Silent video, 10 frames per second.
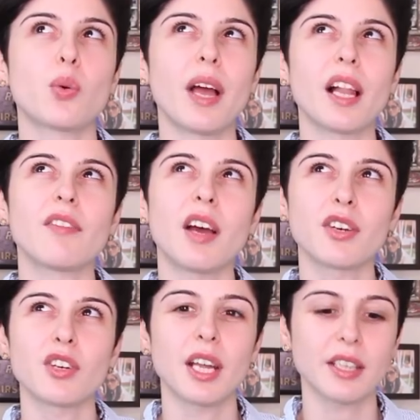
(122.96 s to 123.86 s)
twelve
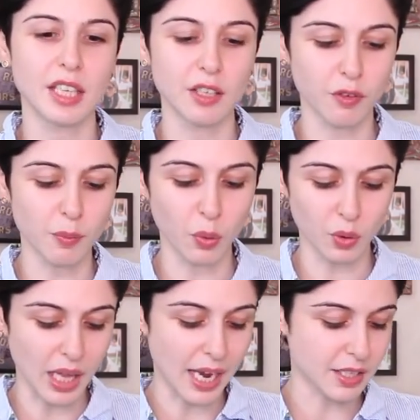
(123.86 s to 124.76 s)
hundred, I think, for
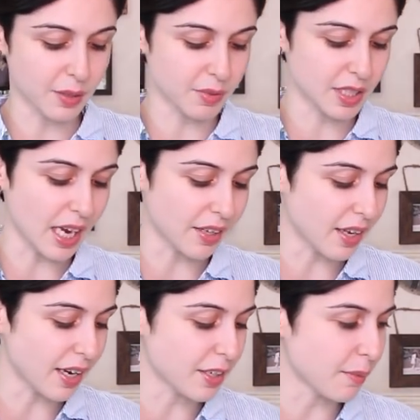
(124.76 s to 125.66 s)
both items. The other
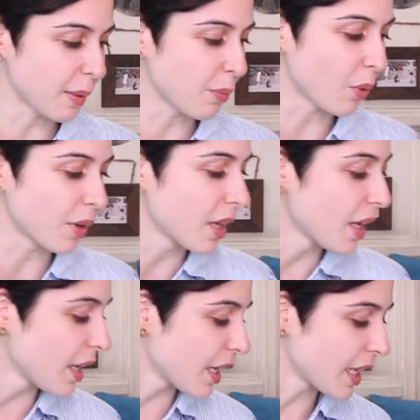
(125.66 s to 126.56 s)
item I bought
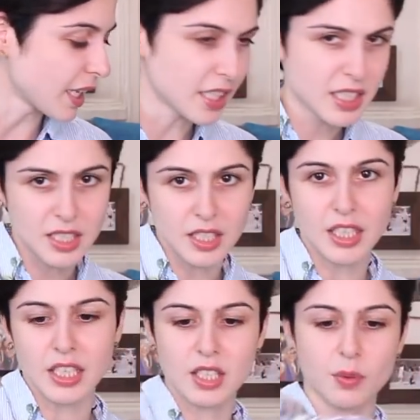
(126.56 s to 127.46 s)
is
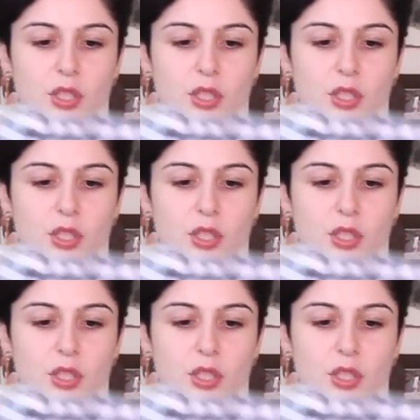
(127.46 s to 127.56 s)
this,